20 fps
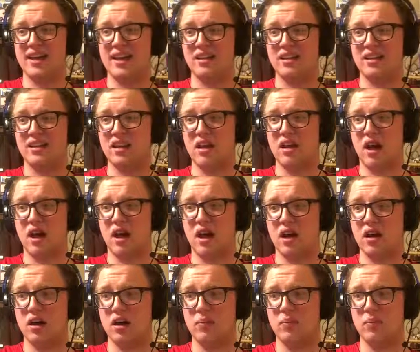And
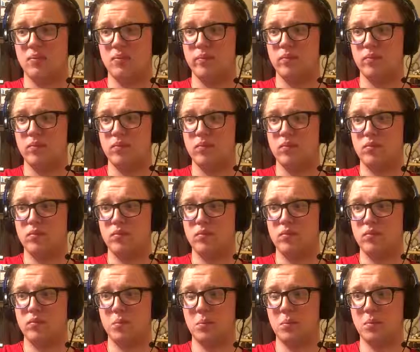
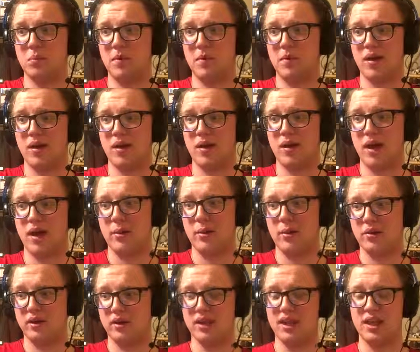
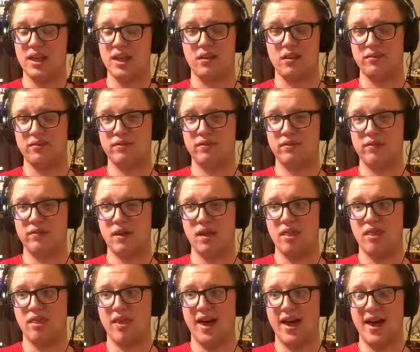I believe
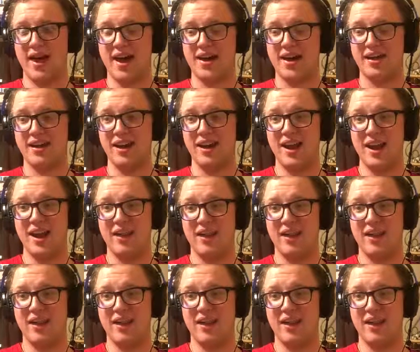that,